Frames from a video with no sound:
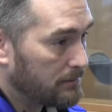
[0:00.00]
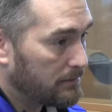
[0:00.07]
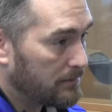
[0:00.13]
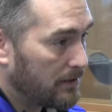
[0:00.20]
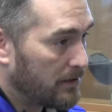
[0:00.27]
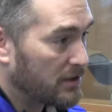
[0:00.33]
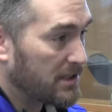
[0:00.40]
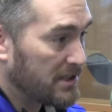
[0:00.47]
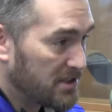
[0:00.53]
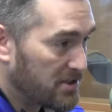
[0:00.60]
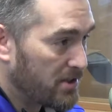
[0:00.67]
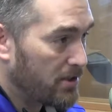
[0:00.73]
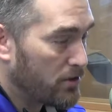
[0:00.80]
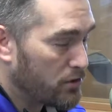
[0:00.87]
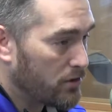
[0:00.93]
There's a
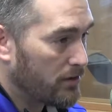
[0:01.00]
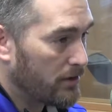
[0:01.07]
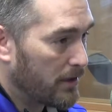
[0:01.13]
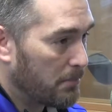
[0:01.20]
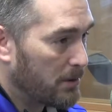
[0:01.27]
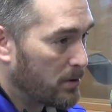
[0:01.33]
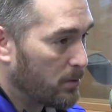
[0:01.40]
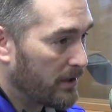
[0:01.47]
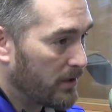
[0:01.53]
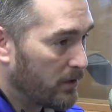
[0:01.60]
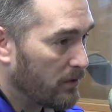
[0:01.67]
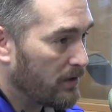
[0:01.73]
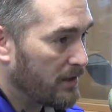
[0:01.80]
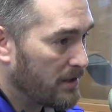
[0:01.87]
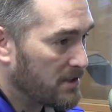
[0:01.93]
distinction there between
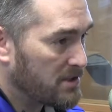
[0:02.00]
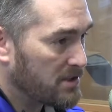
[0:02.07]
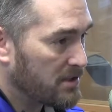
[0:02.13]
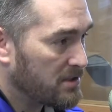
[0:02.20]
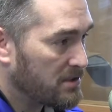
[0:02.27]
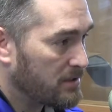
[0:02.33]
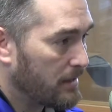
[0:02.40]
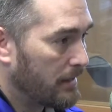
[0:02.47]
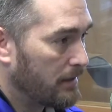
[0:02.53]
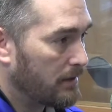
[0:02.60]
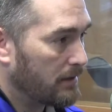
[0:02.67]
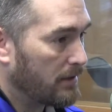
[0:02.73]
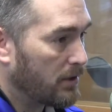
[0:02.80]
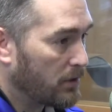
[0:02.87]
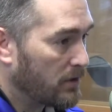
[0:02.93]
guilt and innocence
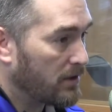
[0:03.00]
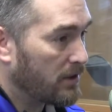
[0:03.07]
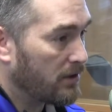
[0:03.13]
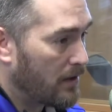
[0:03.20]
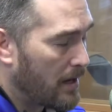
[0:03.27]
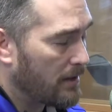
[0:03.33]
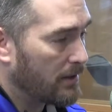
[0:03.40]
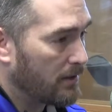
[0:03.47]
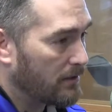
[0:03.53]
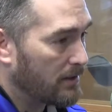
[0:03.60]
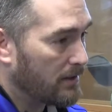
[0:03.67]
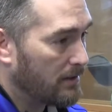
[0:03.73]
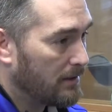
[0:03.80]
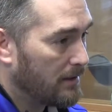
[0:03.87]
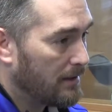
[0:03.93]
and guilty or not
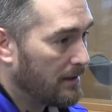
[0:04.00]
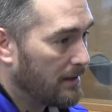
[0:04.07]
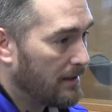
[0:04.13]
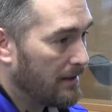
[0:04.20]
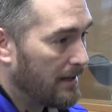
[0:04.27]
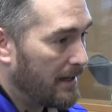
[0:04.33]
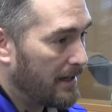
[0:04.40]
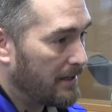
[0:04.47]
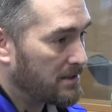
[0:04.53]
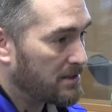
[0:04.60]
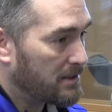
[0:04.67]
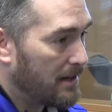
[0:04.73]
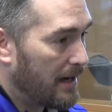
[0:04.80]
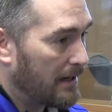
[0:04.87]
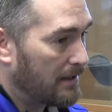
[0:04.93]
guilty. And
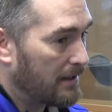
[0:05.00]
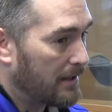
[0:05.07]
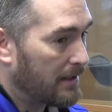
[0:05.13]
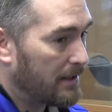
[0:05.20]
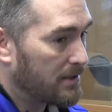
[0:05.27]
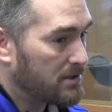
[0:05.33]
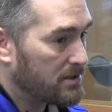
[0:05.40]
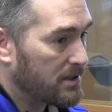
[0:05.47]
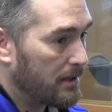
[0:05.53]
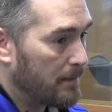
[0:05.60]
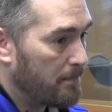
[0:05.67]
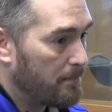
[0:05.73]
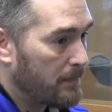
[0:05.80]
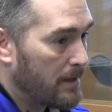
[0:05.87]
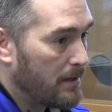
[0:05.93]
I think it's
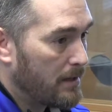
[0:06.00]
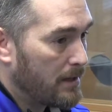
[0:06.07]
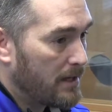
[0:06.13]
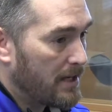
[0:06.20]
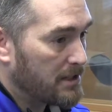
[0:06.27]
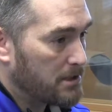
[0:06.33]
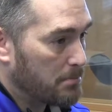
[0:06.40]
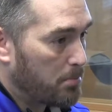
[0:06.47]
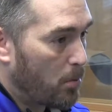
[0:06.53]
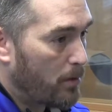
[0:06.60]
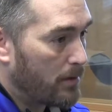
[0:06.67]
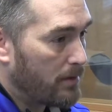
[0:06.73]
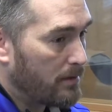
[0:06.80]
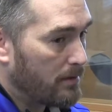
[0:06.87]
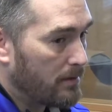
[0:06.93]

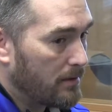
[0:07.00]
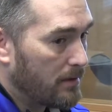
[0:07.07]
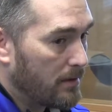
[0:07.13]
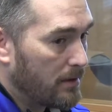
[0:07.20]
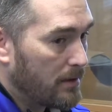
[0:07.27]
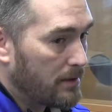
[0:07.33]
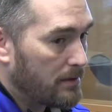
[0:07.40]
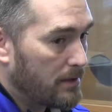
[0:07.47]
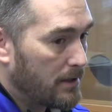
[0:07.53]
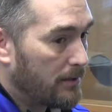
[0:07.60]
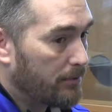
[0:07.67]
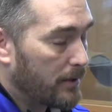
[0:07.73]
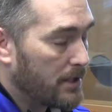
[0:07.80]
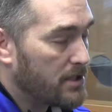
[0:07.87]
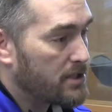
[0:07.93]
important to
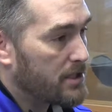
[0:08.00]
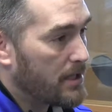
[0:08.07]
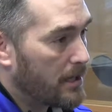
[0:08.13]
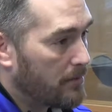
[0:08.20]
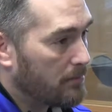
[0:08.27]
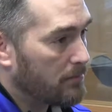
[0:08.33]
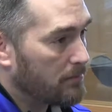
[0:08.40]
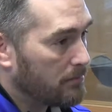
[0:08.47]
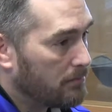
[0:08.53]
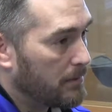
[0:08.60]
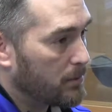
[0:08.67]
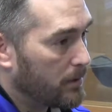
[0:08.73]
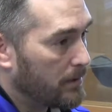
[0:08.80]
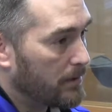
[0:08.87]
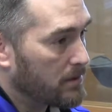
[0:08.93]
differentiate
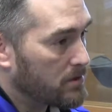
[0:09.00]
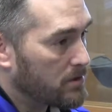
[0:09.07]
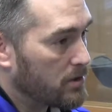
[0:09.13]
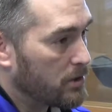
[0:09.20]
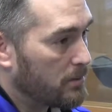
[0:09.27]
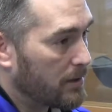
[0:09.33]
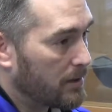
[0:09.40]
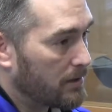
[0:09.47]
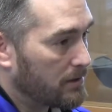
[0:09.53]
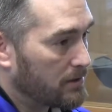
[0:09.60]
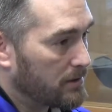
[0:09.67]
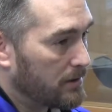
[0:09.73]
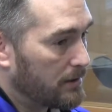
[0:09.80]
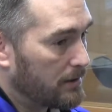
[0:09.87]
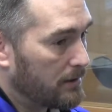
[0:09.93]
between those two,
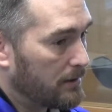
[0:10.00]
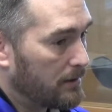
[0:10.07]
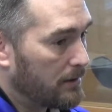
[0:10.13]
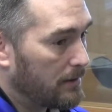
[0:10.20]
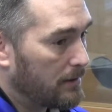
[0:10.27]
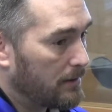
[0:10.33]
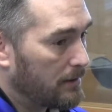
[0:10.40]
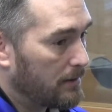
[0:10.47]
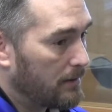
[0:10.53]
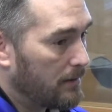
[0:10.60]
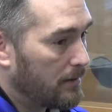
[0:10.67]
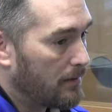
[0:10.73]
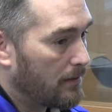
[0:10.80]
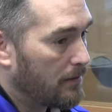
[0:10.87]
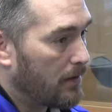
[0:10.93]
because
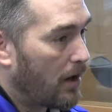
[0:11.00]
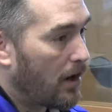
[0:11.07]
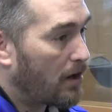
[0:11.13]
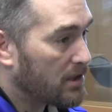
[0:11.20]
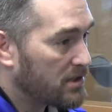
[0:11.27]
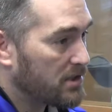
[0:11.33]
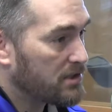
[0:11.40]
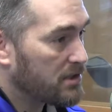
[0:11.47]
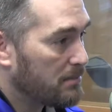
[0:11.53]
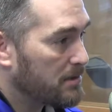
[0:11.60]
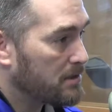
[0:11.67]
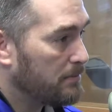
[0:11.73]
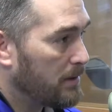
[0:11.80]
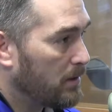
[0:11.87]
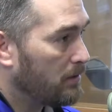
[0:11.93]
our system
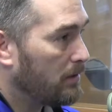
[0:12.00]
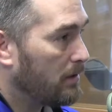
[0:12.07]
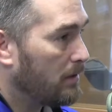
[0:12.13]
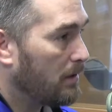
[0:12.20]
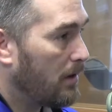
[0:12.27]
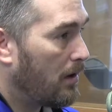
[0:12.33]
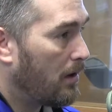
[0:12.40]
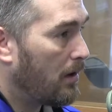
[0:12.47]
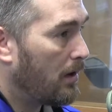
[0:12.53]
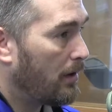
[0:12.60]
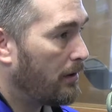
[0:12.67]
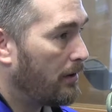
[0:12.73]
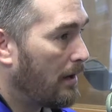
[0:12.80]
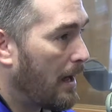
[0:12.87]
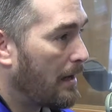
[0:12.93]
is built
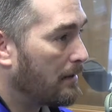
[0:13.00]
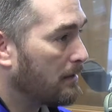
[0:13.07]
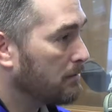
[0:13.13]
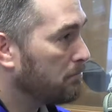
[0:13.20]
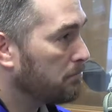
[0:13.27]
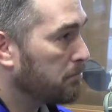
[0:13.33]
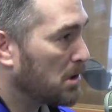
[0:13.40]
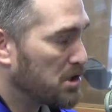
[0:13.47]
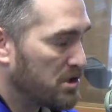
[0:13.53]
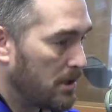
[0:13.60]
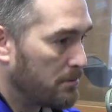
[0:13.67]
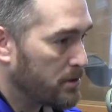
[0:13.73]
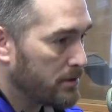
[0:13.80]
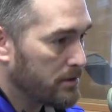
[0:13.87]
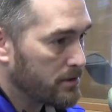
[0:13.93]
on not
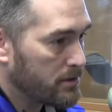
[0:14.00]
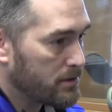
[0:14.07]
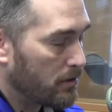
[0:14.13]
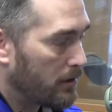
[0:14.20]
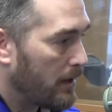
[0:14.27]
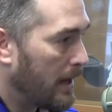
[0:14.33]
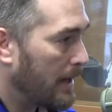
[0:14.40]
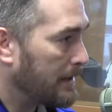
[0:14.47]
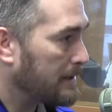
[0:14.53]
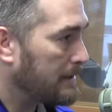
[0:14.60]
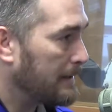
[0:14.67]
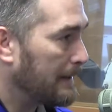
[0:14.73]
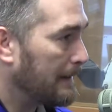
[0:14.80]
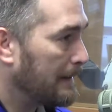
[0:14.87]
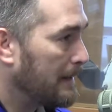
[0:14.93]
presumptions or not
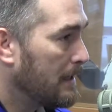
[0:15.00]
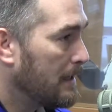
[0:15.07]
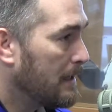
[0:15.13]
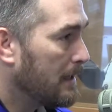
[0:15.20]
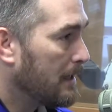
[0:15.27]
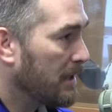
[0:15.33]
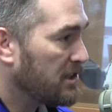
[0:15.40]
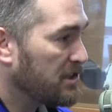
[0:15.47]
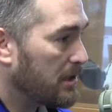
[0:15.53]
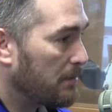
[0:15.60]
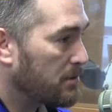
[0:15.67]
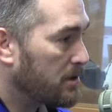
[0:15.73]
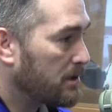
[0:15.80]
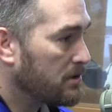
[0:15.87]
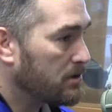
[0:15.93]

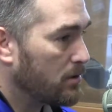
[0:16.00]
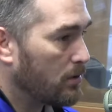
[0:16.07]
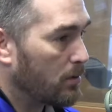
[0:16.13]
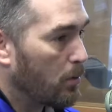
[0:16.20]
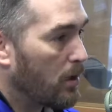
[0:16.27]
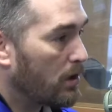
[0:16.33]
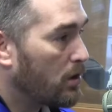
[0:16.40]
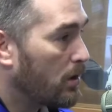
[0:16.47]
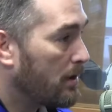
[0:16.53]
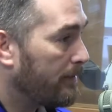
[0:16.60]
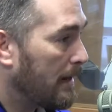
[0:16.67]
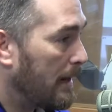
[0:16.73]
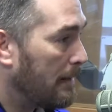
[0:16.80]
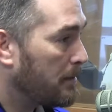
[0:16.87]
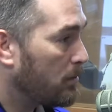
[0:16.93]
assumptions or what could have
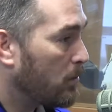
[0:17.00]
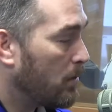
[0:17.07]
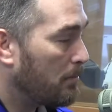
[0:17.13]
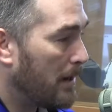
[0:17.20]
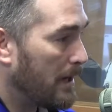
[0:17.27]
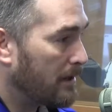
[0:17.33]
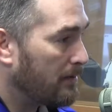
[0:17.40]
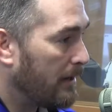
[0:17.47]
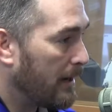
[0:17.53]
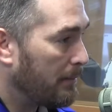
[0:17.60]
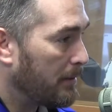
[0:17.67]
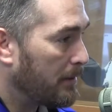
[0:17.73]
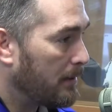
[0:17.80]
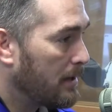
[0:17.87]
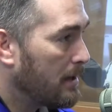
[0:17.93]
happened, what might have
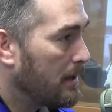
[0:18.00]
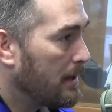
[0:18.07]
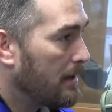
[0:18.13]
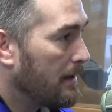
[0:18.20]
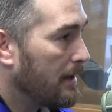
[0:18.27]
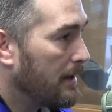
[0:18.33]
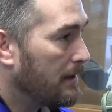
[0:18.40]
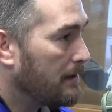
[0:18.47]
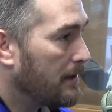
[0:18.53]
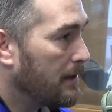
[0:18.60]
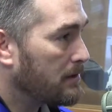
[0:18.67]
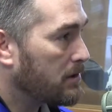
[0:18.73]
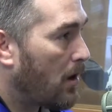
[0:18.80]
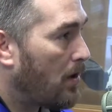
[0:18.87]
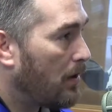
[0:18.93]
happened.
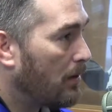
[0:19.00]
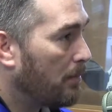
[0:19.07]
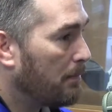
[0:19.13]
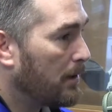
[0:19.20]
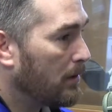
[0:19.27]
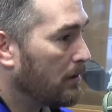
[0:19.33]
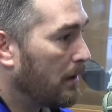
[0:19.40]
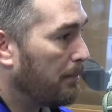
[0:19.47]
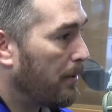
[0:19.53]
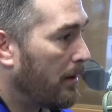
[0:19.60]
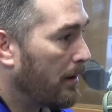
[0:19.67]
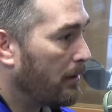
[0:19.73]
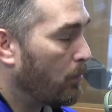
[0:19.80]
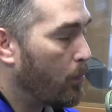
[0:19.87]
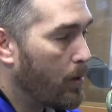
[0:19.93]
It's all built
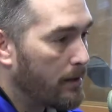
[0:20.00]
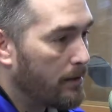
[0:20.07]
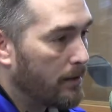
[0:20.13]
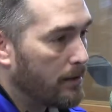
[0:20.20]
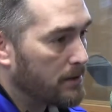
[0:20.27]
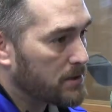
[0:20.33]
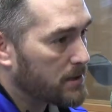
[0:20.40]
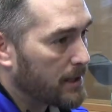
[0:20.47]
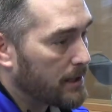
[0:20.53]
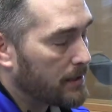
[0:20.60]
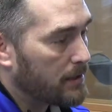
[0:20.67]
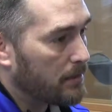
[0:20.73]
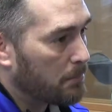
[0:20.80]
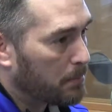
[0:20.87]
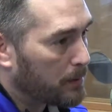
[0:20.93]
upon what the
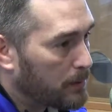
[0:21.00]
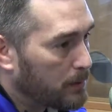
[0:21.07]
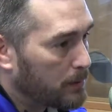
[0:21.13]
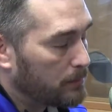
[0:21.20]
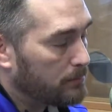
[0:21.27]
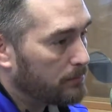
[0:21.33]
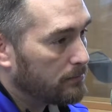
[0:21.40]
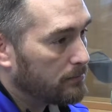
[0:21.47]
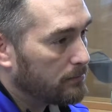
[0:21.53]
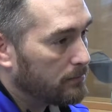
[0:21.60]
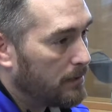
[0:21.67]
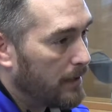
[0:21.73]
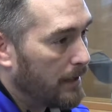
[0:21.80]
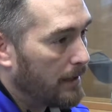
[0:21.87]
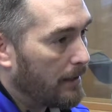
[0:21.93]
state can prove.
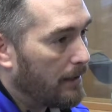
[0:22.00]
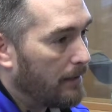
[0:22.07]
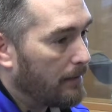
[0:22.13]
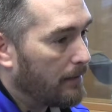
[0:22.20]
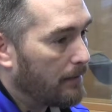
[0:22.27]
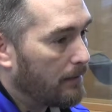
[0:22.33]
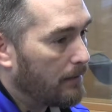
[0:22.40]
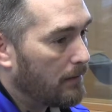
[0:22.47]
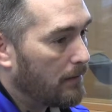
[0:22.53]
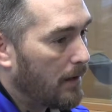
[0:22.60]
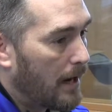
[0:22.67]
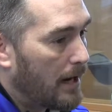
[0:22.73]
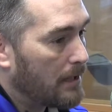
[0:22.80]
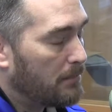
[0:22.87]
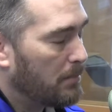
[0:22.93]
And
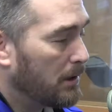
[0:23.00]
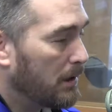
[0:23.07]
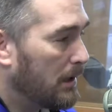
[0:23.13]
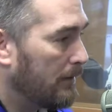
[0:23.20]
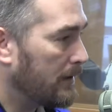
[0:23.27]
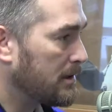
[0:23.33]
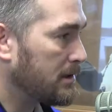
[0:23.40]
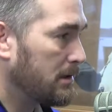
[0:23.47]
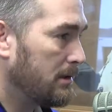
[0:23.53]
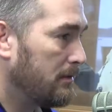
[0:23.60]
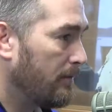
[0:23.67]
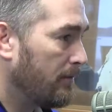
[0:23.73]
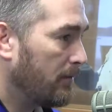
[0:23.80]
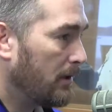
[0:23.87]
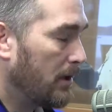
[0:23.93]
I believe it's,
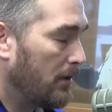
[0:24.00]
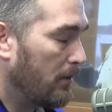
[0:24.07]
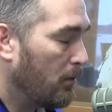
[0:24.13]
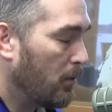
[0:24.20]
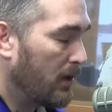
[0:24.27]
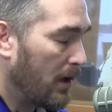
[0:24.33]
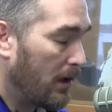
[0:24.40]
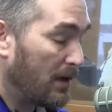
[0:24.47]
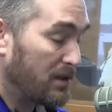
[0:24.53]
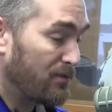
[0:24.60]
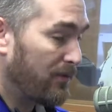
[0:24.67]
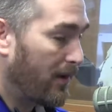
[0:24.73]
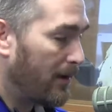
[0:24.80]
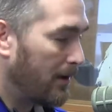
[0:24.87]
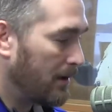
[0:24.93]
with all its
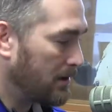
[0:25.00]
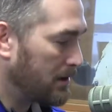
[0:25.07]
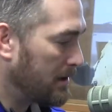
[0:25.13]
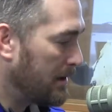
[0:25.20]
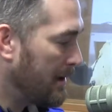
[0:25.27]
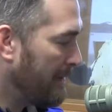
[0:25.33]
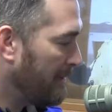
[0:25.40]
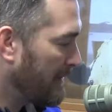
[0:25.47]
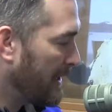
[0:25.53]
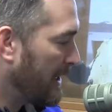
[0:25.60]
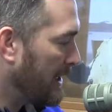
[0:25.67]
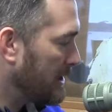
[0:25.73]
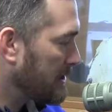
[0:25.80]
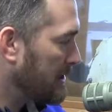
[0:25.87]
flaws, it's